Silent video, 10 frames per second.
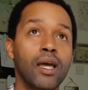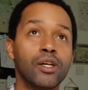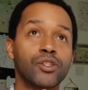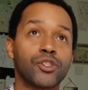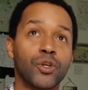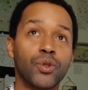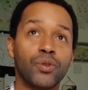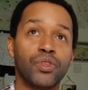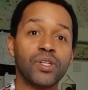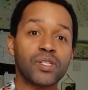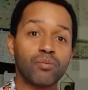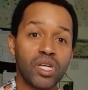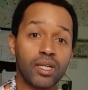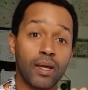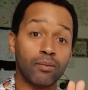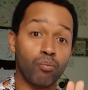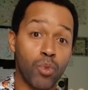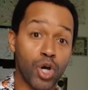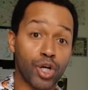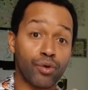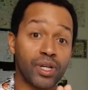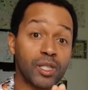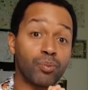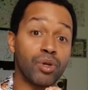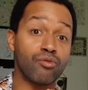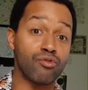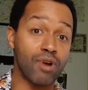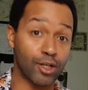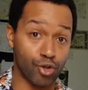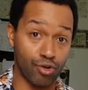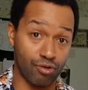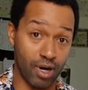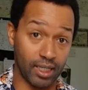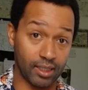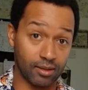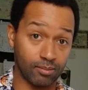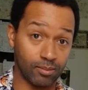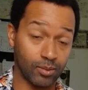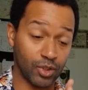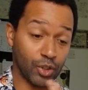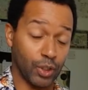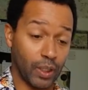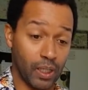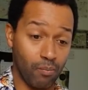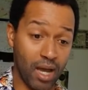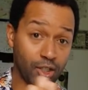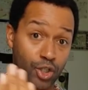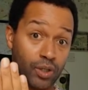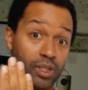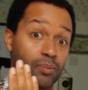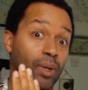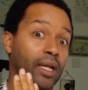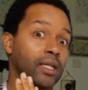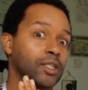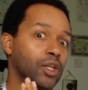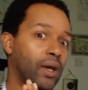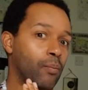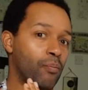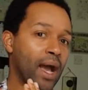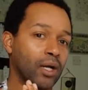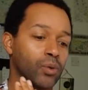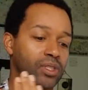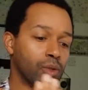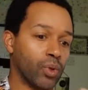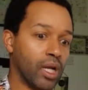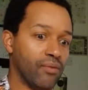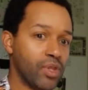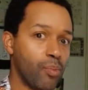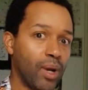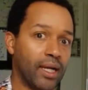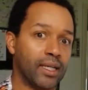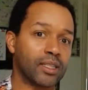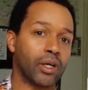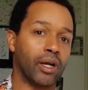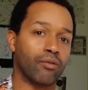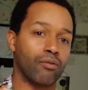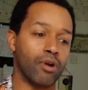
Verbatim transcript: So this means, and Mercury has been retrograde. So you can imagine this planet is going backwards. So whenever the planet is going